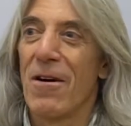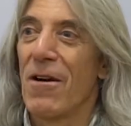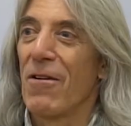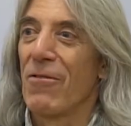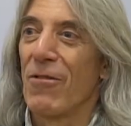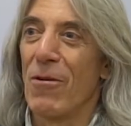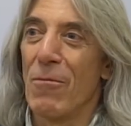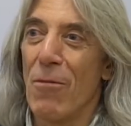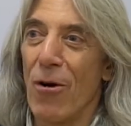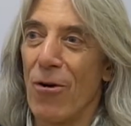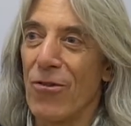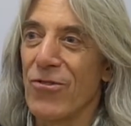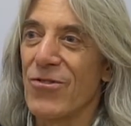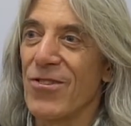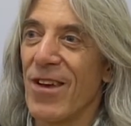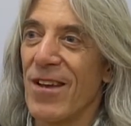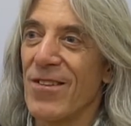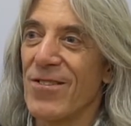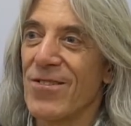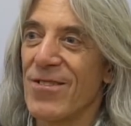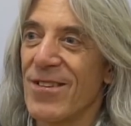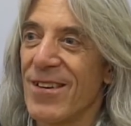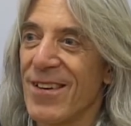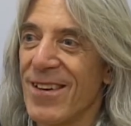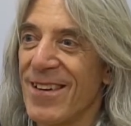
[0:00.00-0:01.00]
remote
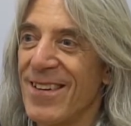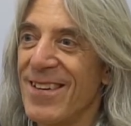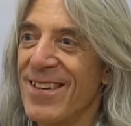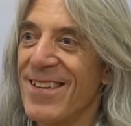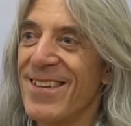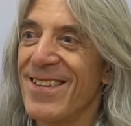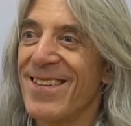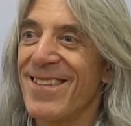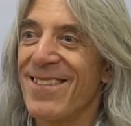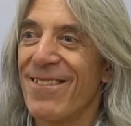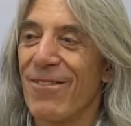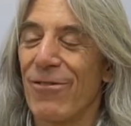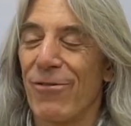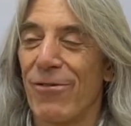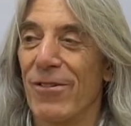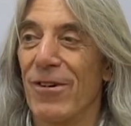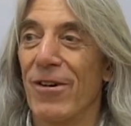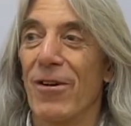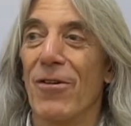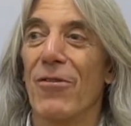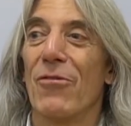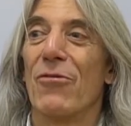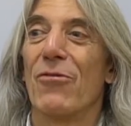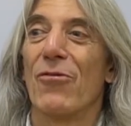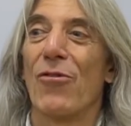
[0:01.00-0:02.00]
sensing,
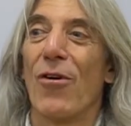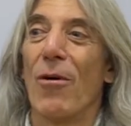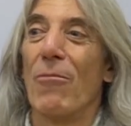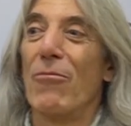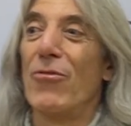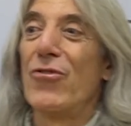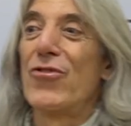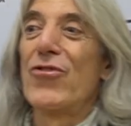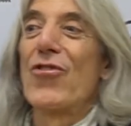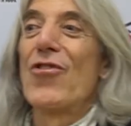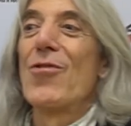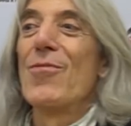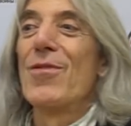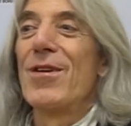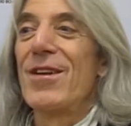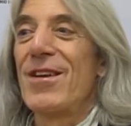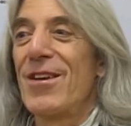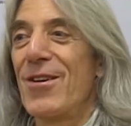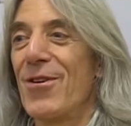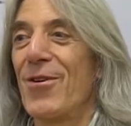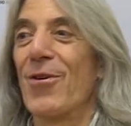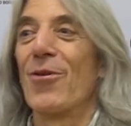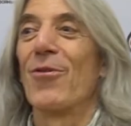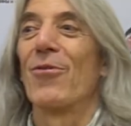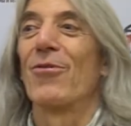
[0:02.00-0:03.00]
from
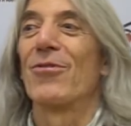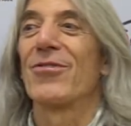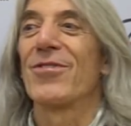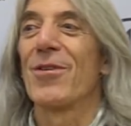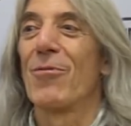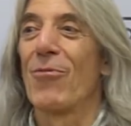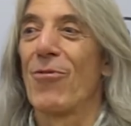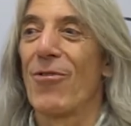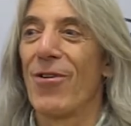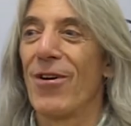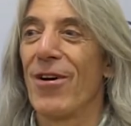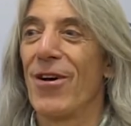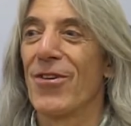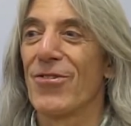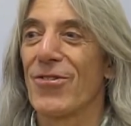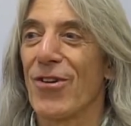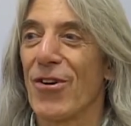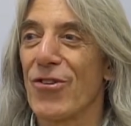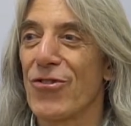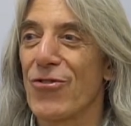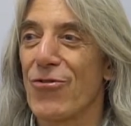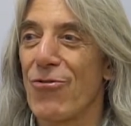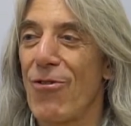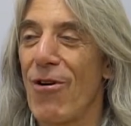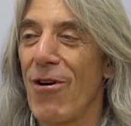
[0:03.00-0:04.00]
Germany or somewhere else,
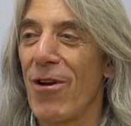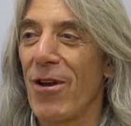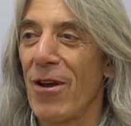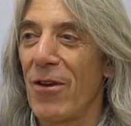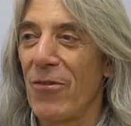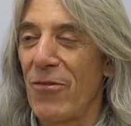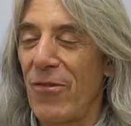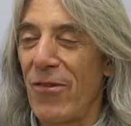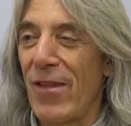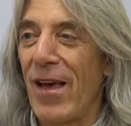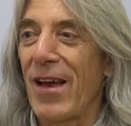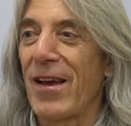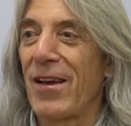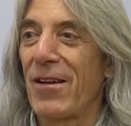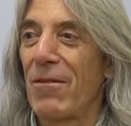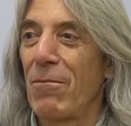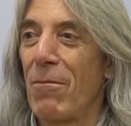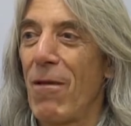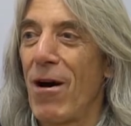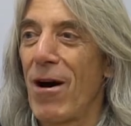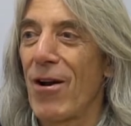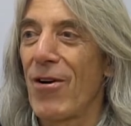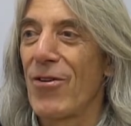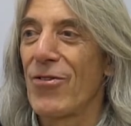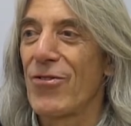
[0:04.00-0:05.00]
Australia, they could
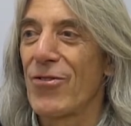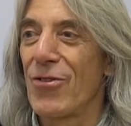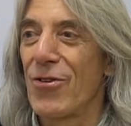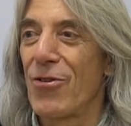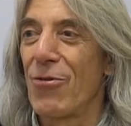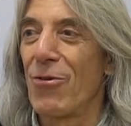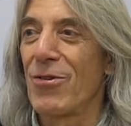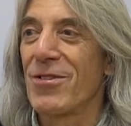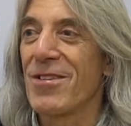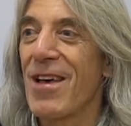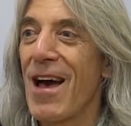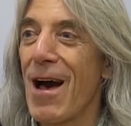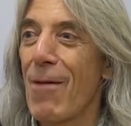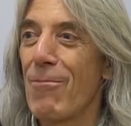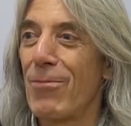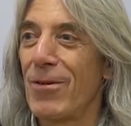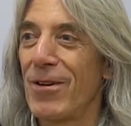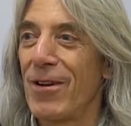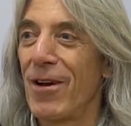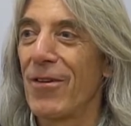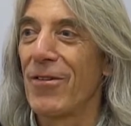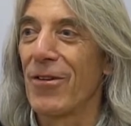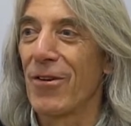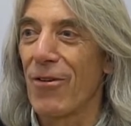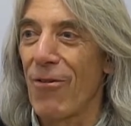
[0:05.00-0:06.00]
monitor what's
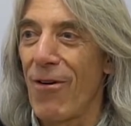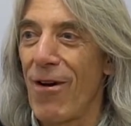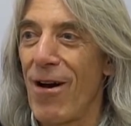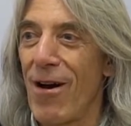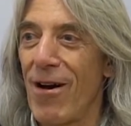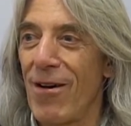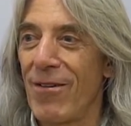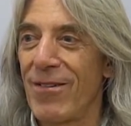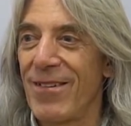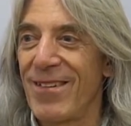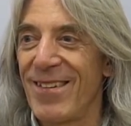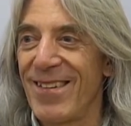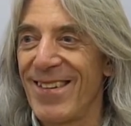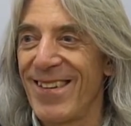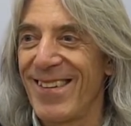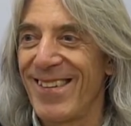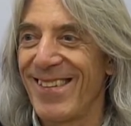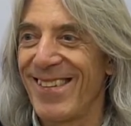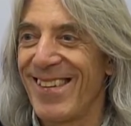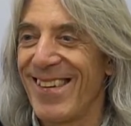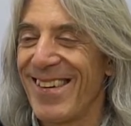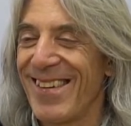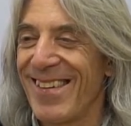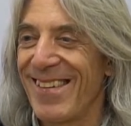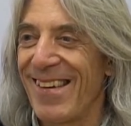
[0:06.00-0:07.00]
happening on the ground
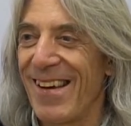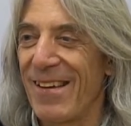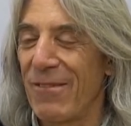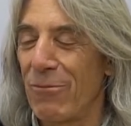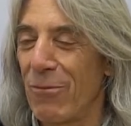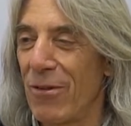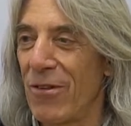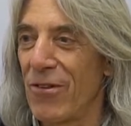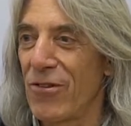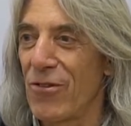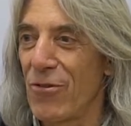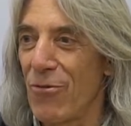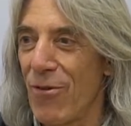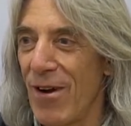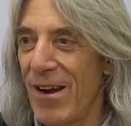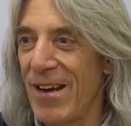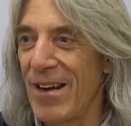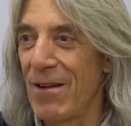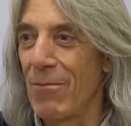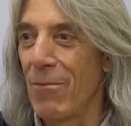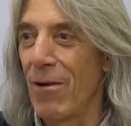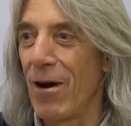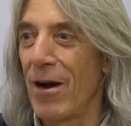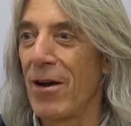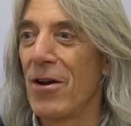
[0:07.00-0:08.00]
with this
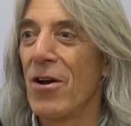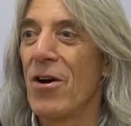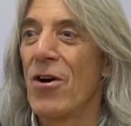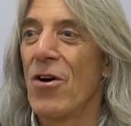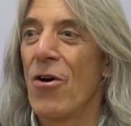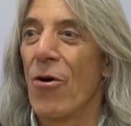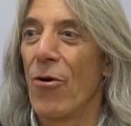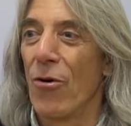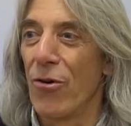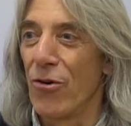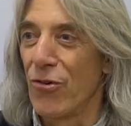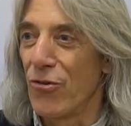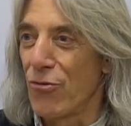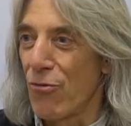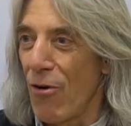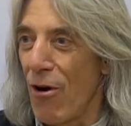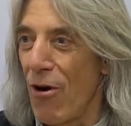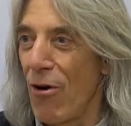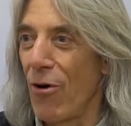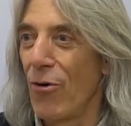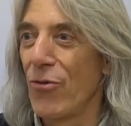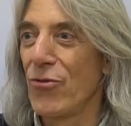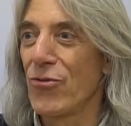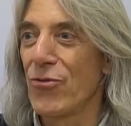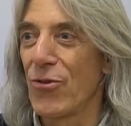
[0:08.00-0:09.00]
uranium mine, or
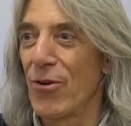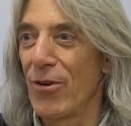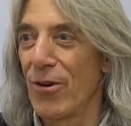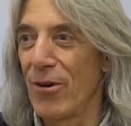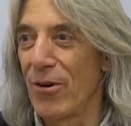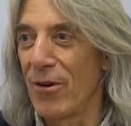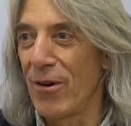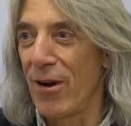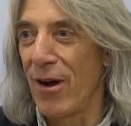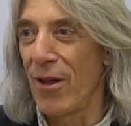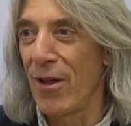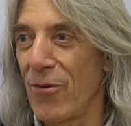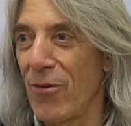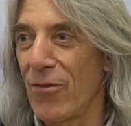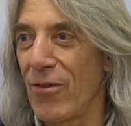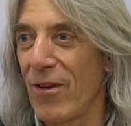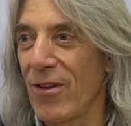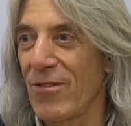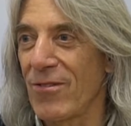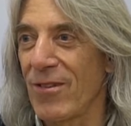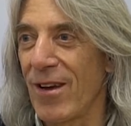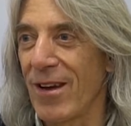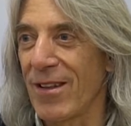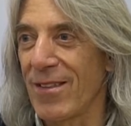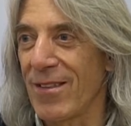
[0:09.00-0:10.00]
drones or
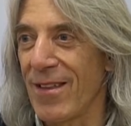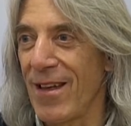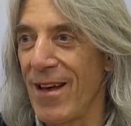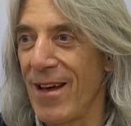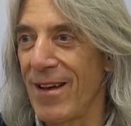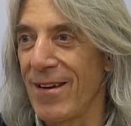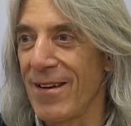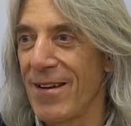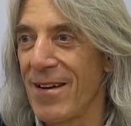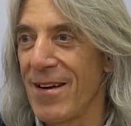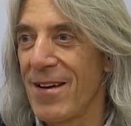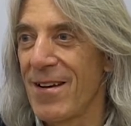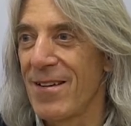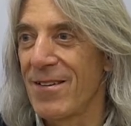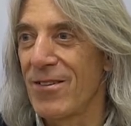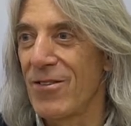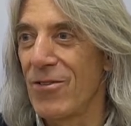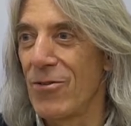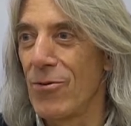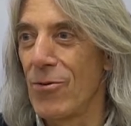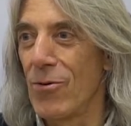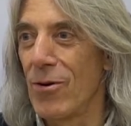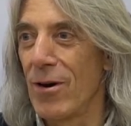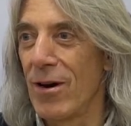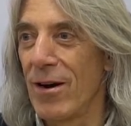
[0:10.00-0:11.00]
things like that
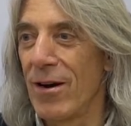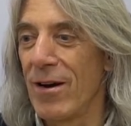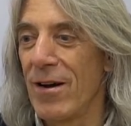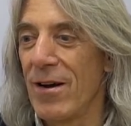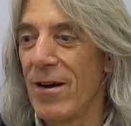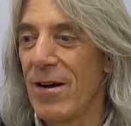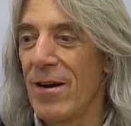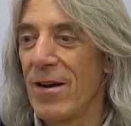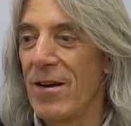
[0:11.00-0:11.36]
to